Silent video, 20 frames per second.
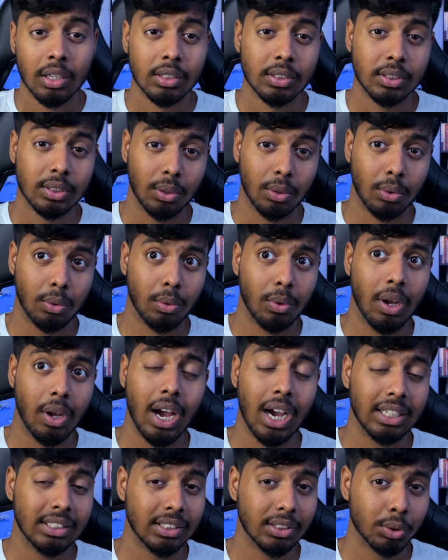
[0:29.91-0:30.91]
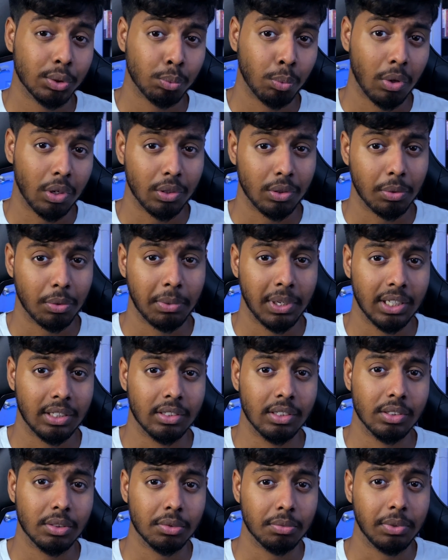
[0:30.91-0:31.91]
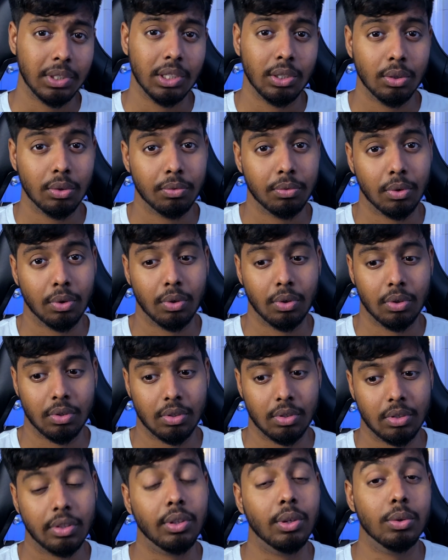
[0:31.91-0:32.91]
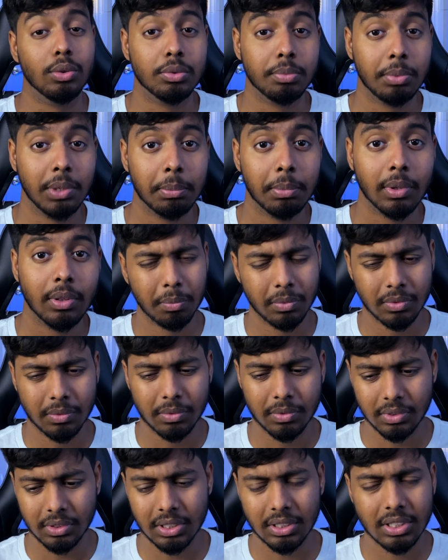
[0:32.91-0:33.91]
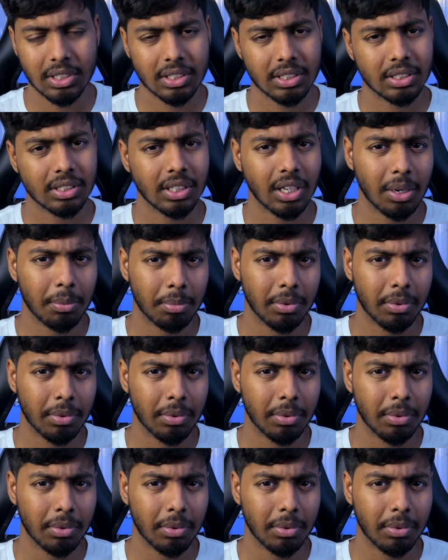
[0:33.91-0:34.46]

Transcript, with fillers: so I just wanted to make this video for those people this is uh,